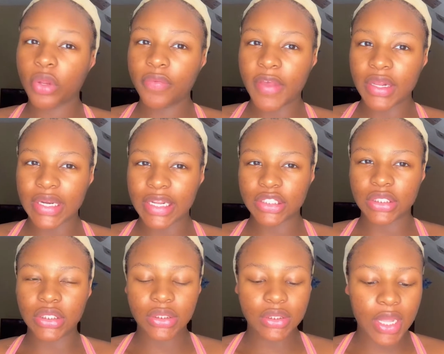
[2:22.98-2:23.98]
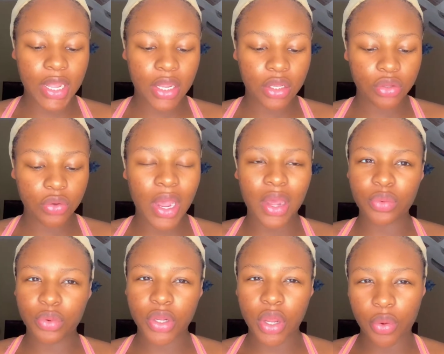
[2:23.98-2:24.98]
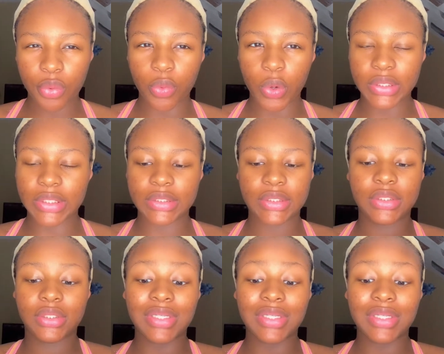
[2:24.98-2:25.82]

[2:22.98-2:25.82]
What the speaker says: foundations, and you kind of want to go with one that's